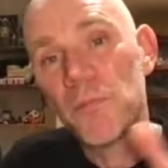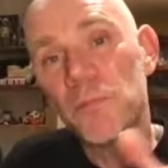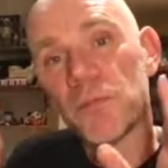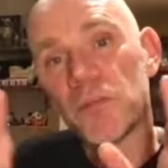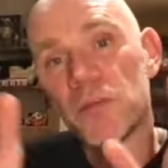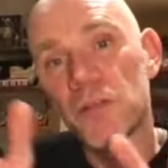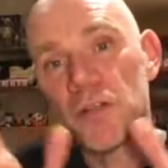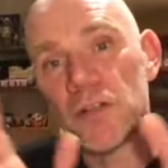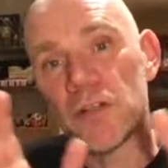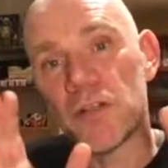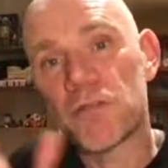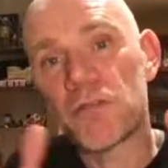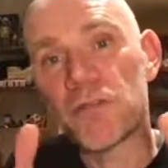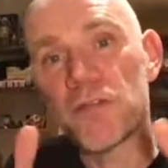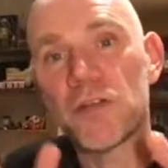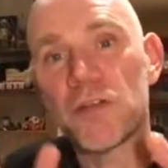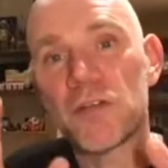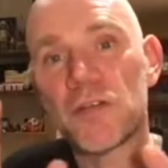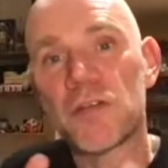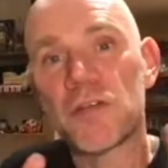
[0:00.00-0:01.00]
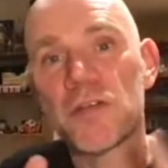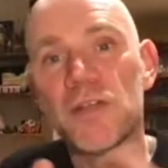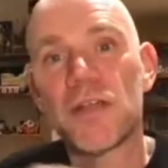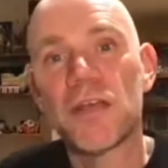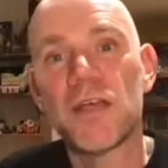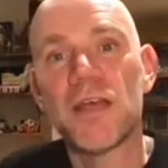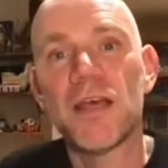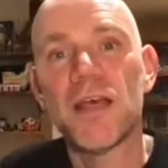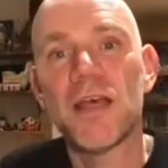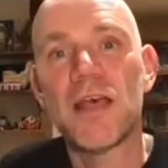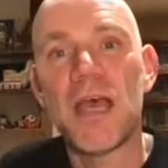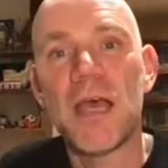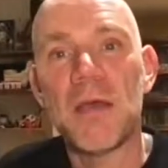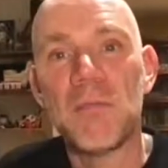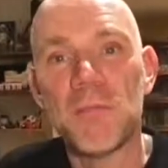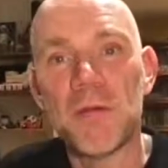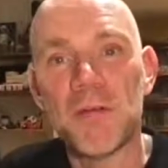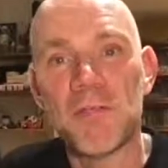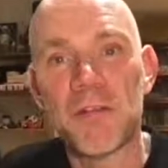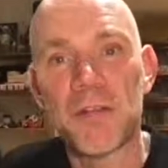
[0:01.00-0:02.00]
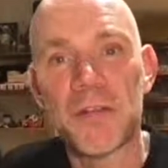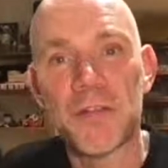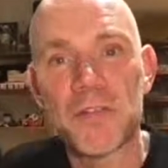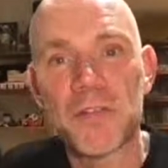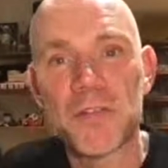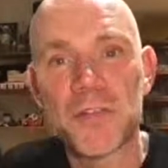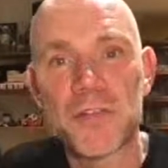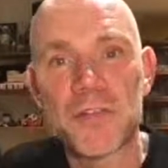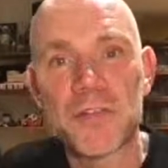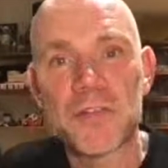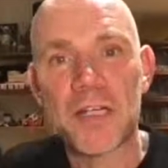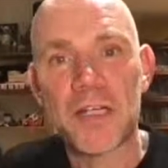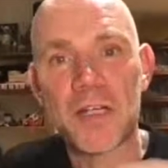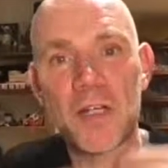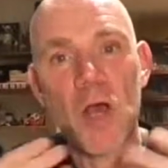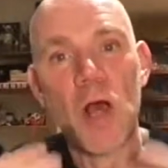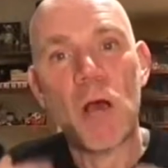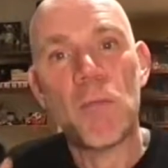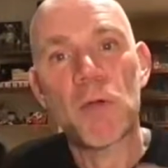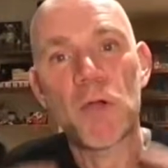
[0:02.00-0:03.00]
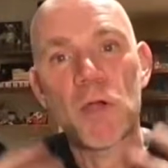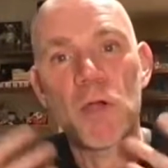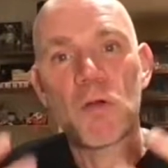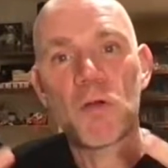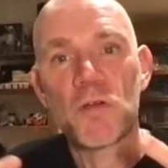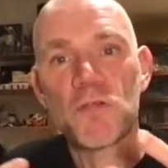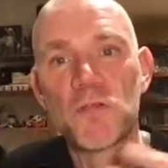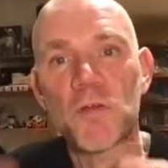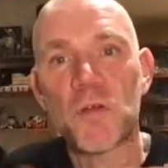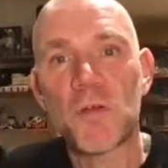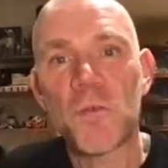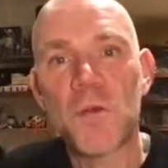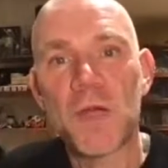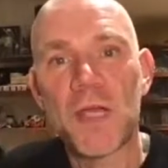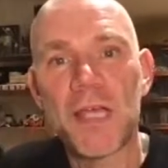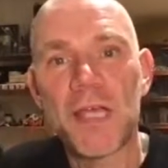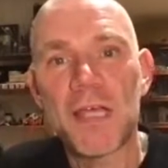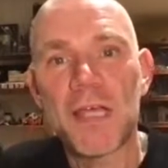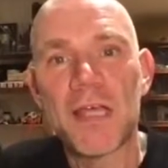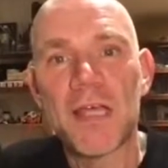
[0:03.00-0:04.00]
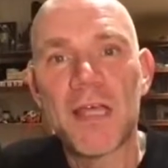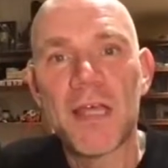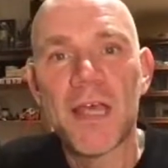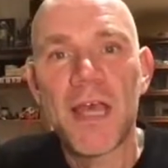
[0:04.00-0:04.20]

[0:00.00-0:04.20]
the different ambivalences that come across your way